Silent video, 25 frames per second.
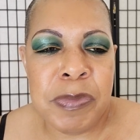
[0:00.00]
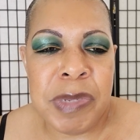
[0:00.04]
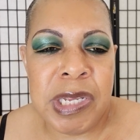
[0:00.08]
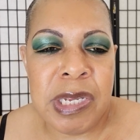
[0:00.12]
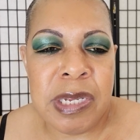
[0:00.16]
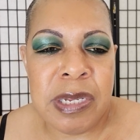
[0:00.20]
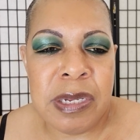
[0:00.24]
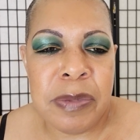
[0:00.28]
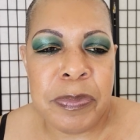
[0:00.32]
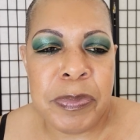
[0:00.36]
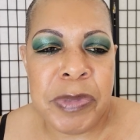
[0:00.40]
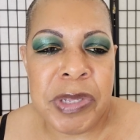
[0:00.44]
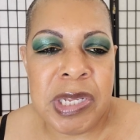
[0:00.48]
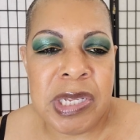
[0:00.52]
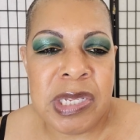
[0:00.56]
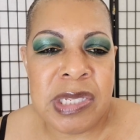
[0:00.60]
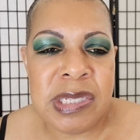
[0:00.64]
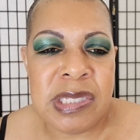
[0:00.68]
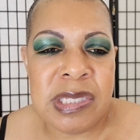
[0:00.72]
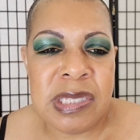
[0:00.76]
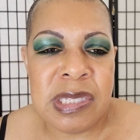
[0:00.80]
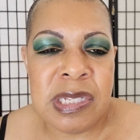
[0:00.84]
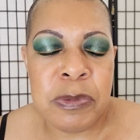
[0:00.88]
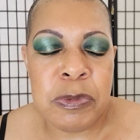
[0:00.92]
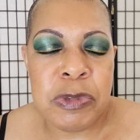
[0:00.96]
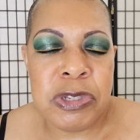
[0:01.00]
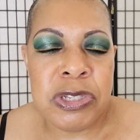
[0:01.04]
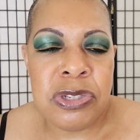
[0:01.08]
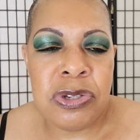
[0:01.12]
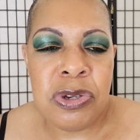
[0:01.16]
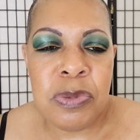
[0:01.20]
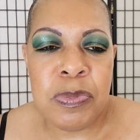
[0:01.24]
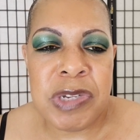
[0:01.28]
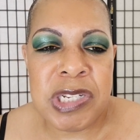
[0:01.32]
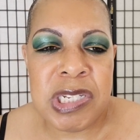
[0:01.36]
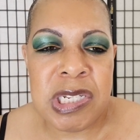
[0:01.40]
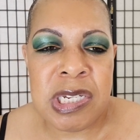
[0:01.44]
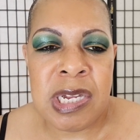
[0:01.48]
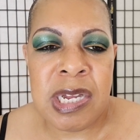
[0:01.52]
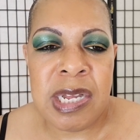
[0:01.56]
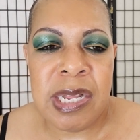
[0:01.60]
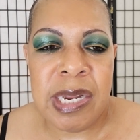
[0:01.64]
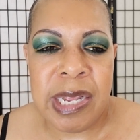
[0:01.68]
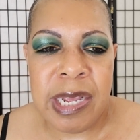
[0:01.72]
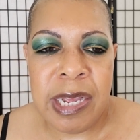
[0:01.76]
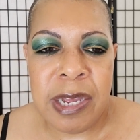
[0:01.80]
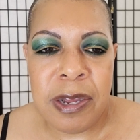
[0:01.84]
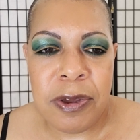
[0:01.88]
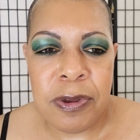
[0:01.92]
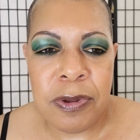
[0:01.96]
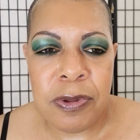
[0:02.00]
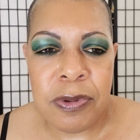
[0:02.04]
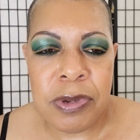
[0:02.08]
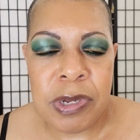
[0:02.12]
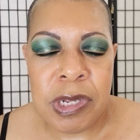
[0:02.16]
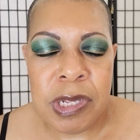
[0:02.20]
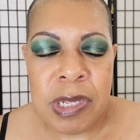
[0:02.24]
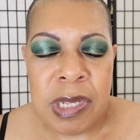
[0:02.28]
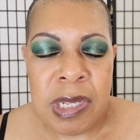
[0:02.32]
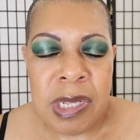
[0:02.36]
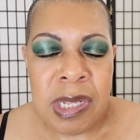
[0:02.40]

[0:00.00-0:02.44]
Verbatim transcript: makeup because it was so much cut out.